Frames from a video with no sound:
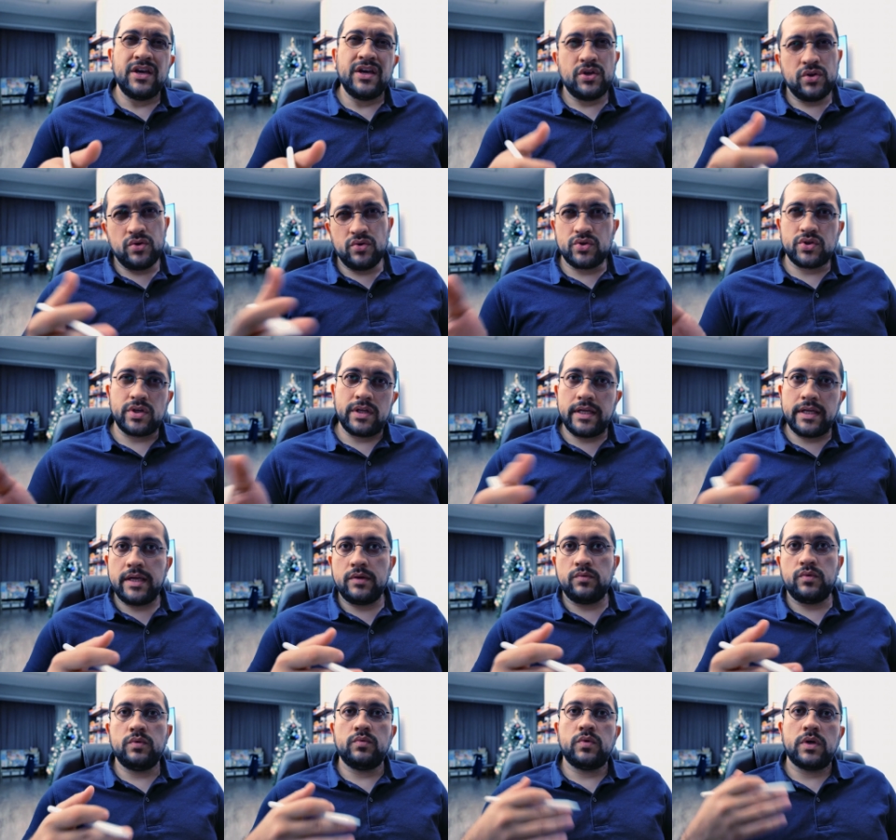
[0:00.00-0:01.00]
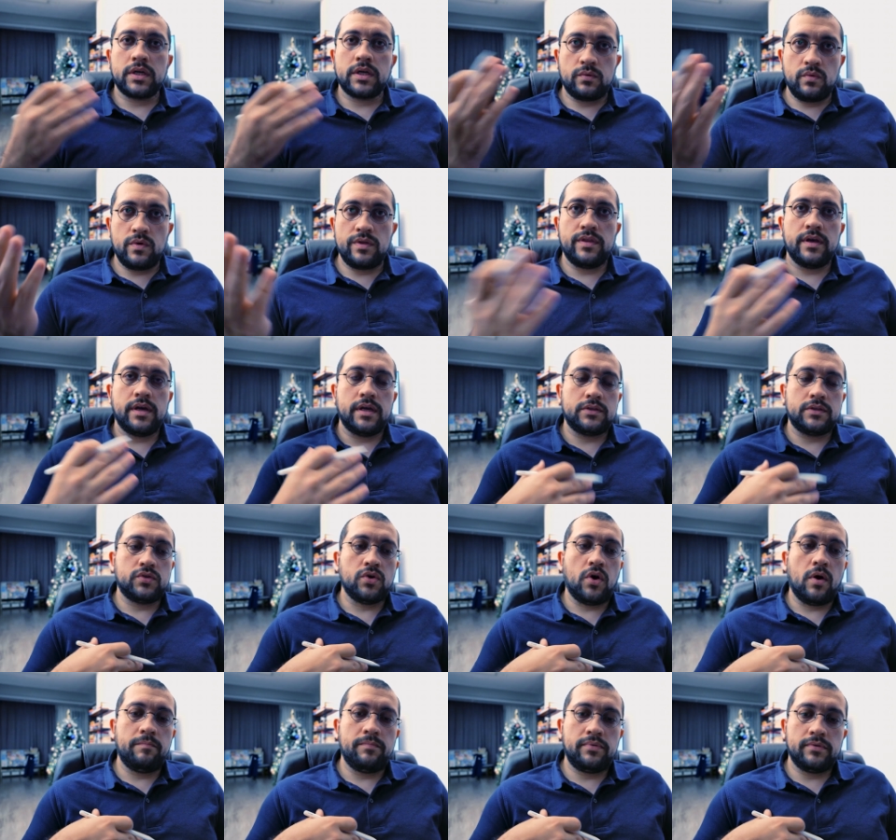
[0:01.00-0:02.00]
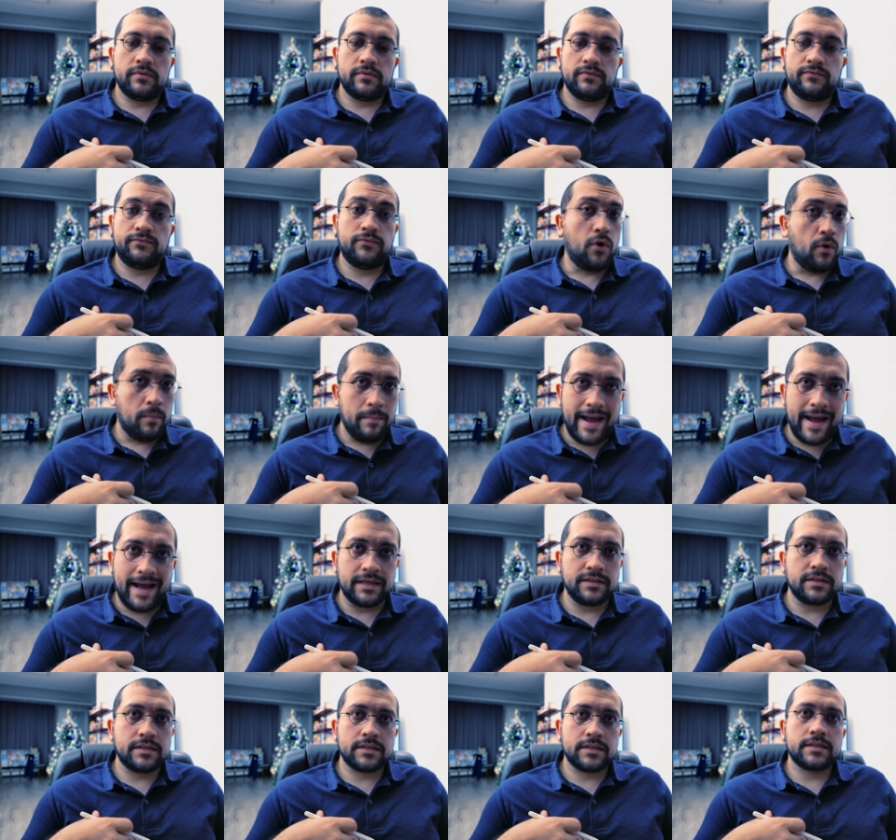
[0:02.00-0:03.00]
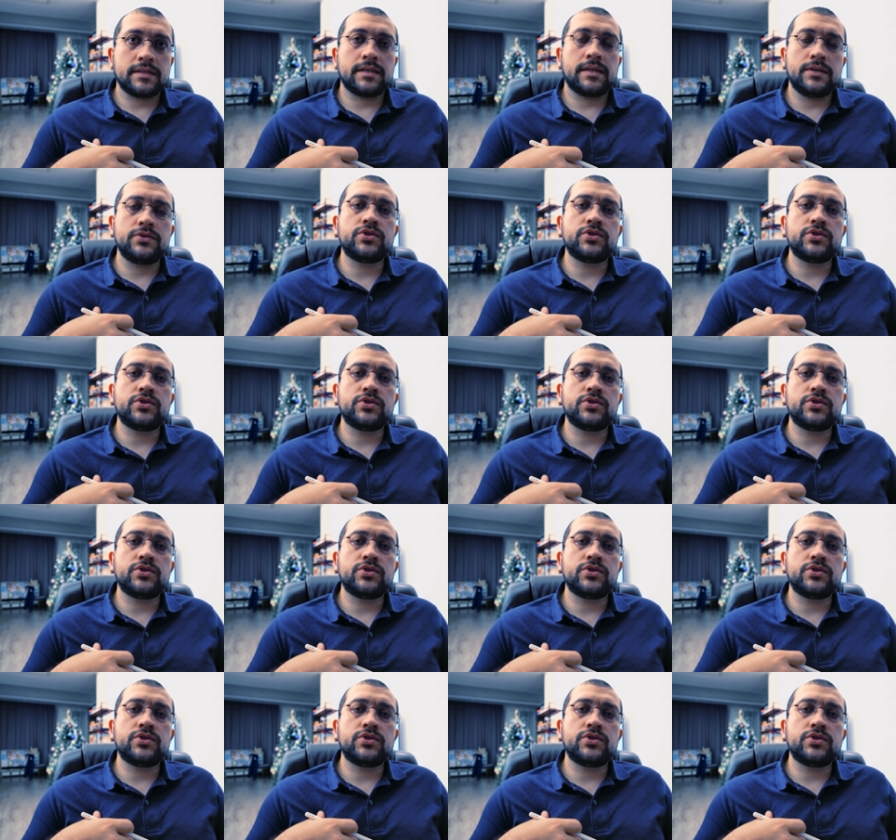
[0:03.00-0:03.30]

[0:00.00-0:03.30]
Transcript: usually we work with the top 4 banks in